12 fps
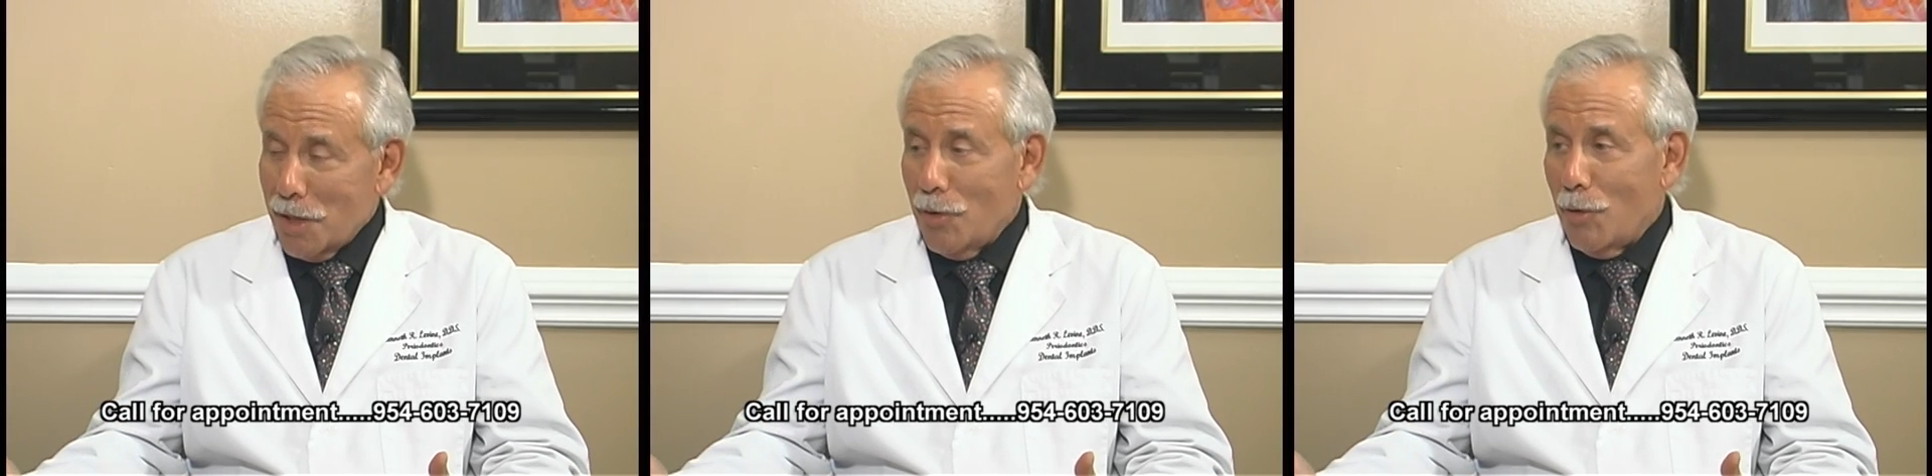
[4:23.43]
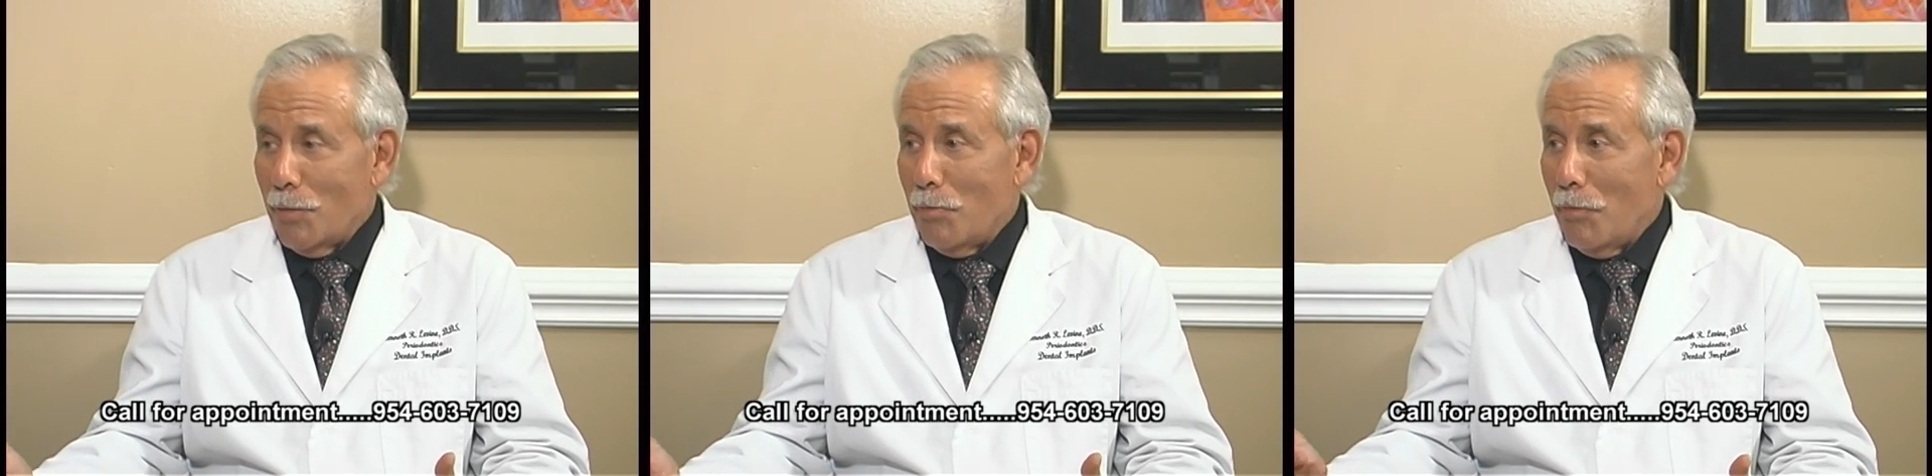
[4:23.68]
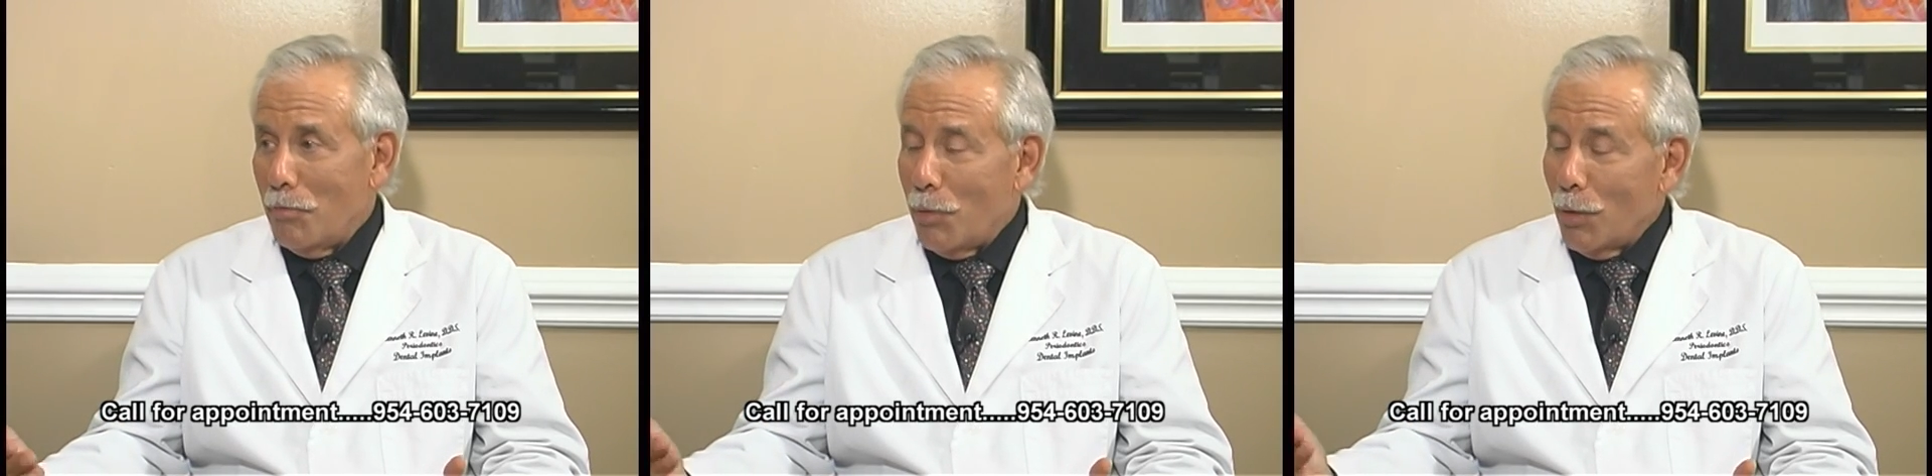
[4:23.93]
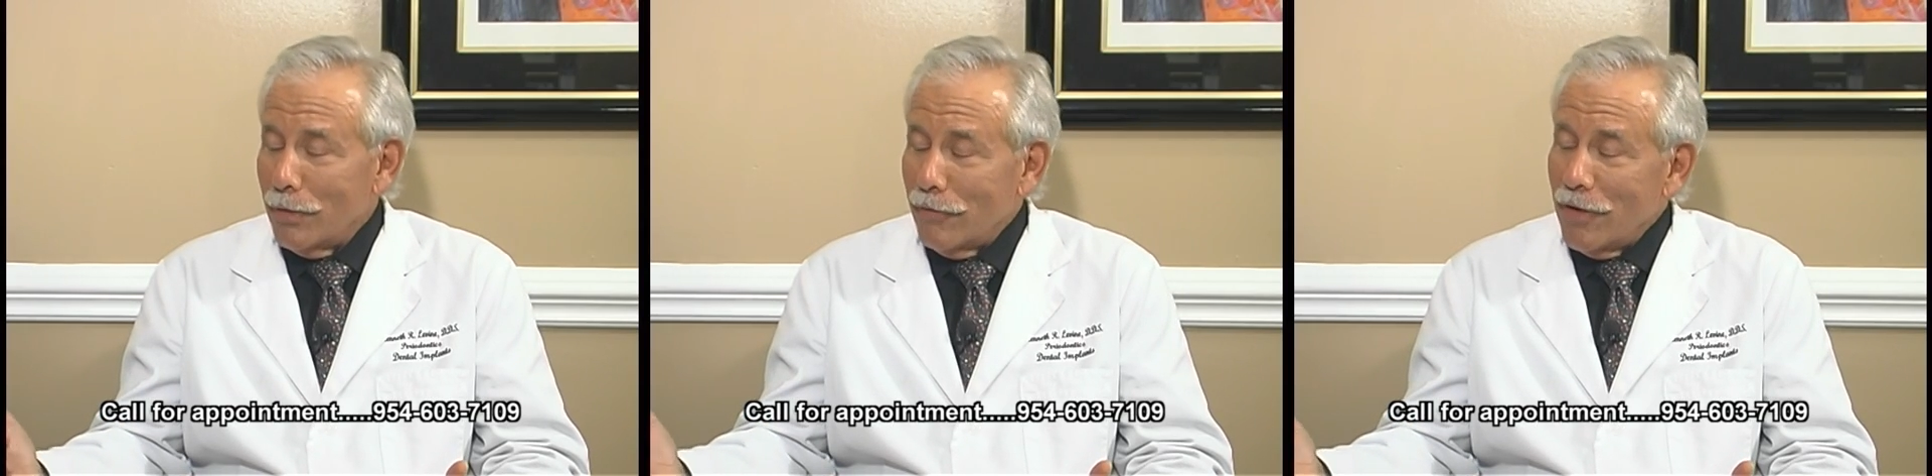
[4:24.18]
and all
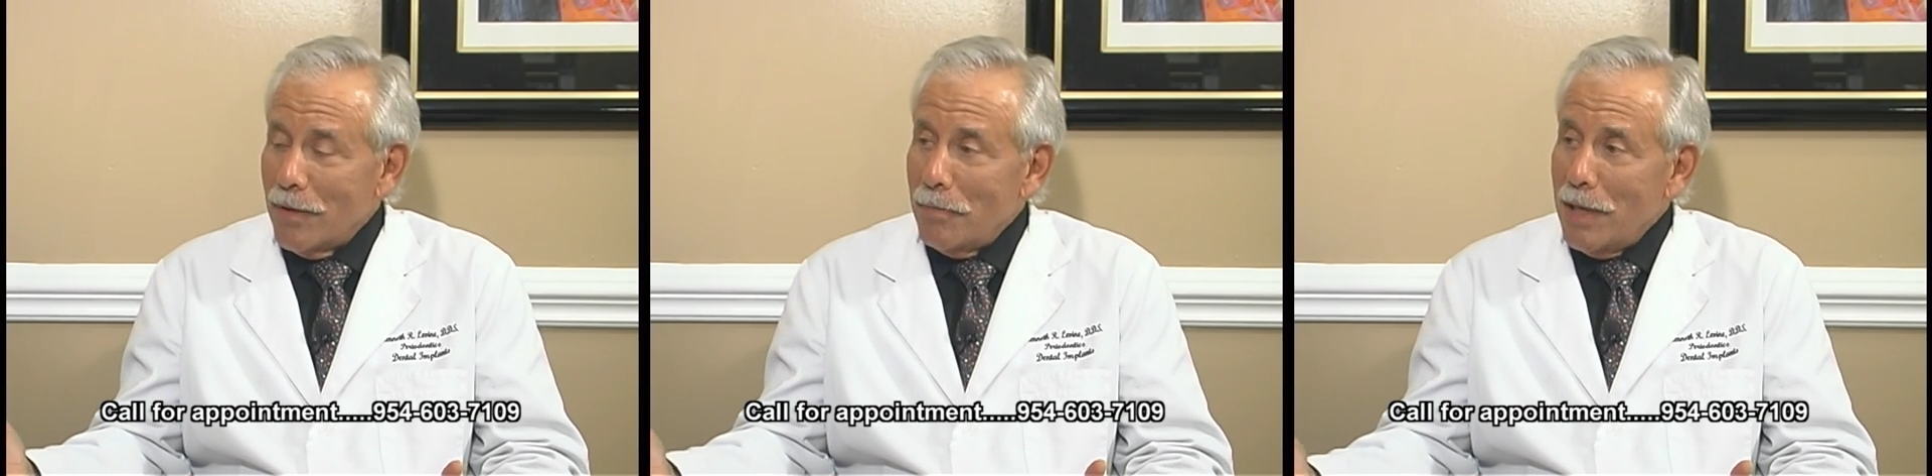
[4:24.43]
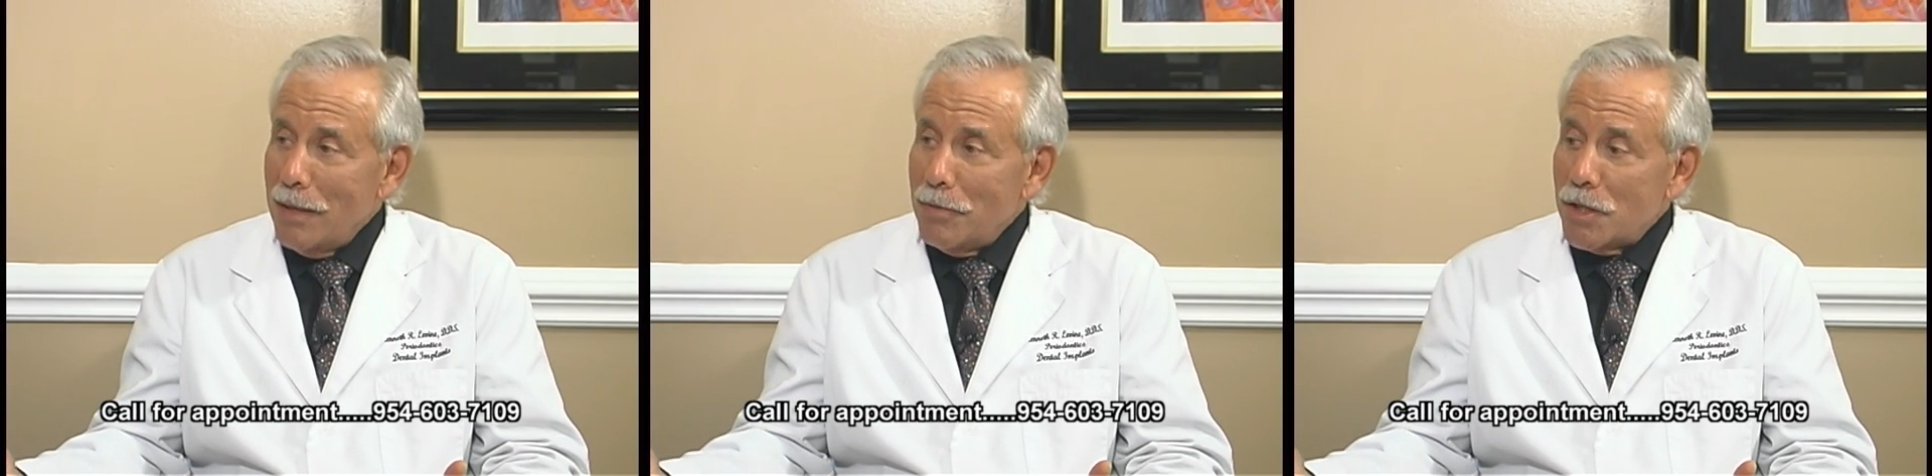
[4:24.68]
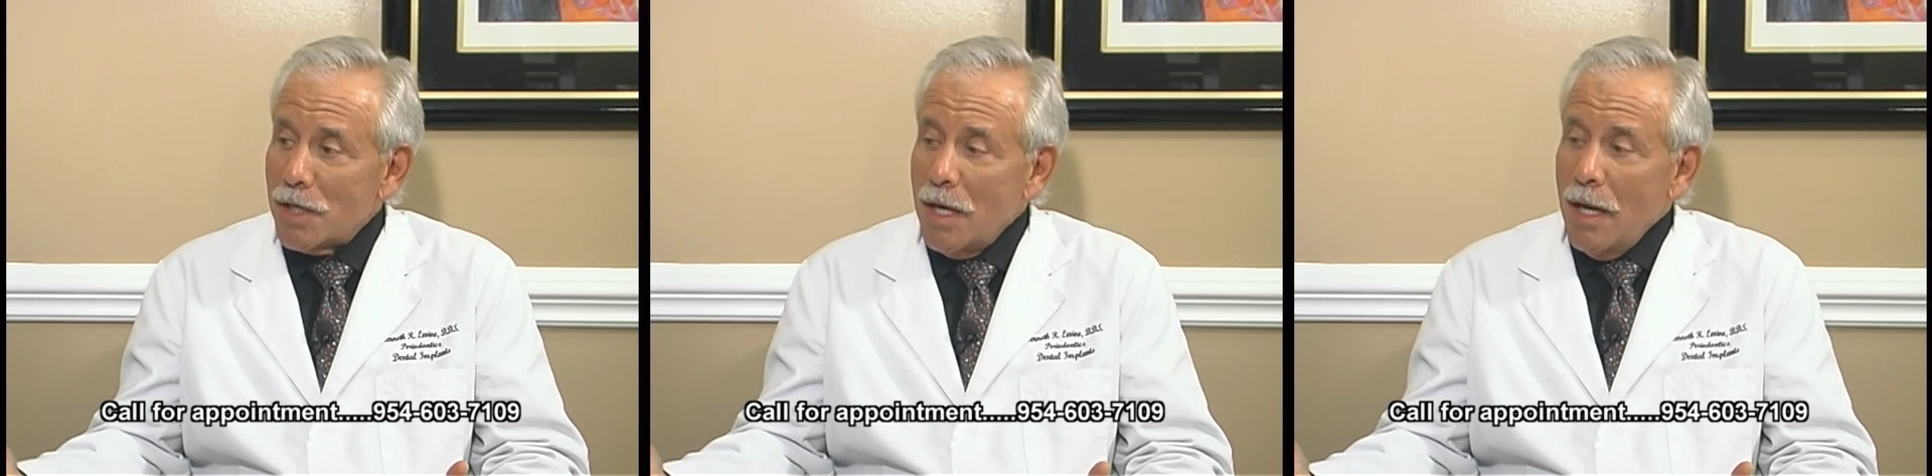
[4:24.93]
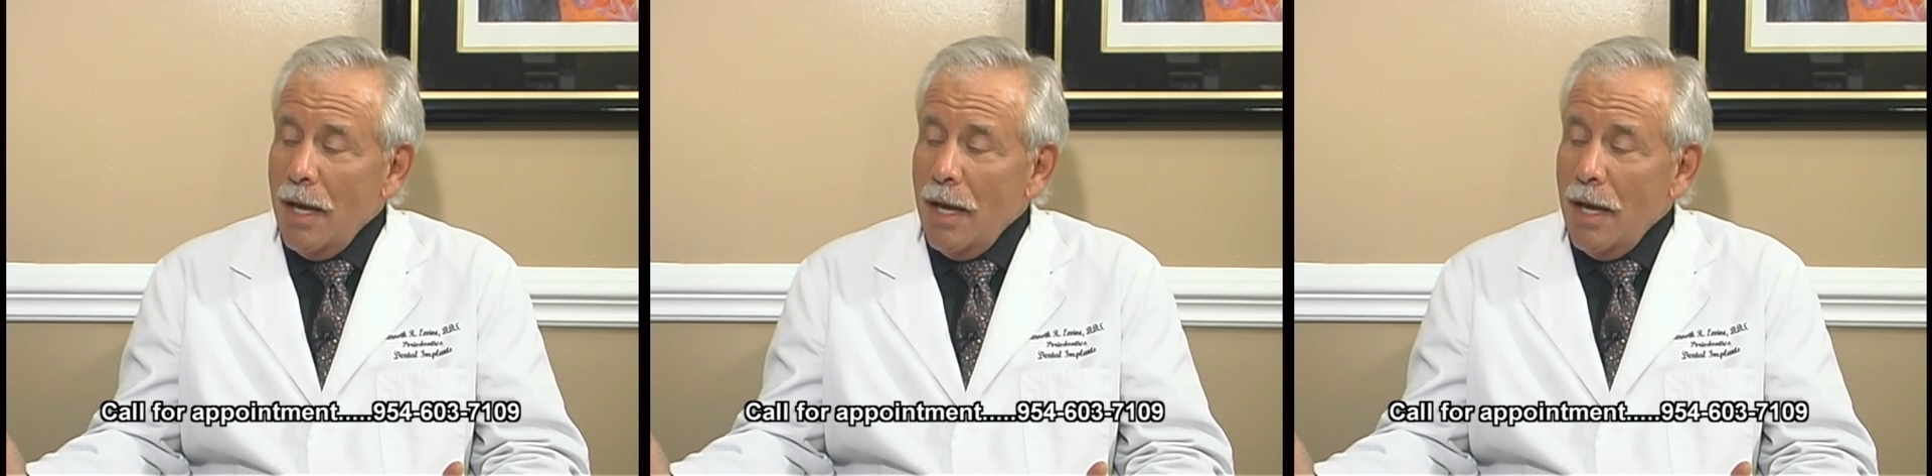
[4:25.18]
important for the babies.